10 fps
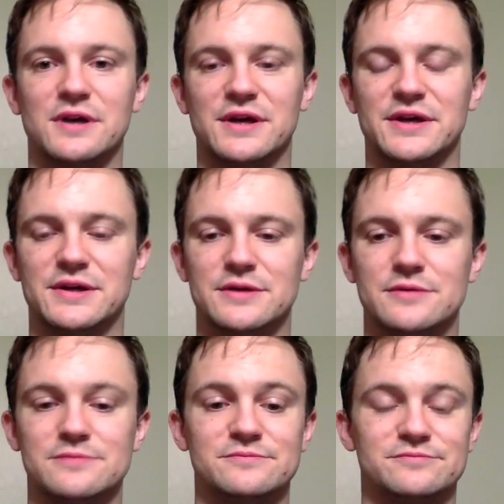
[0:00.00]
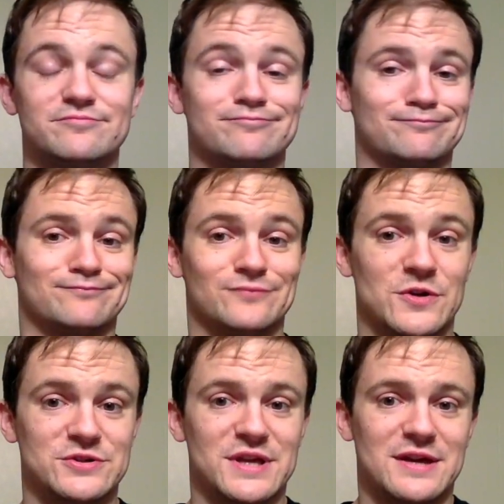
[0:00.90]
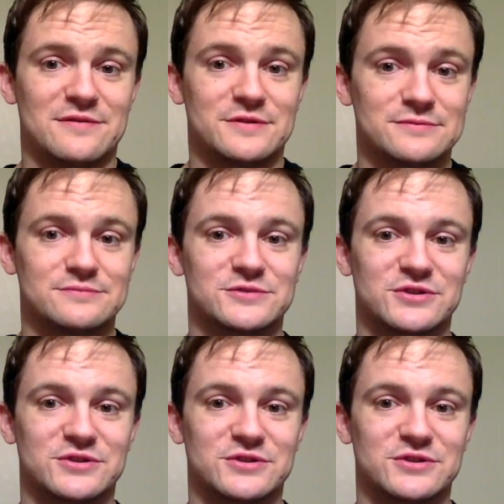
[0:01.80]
and they're saved.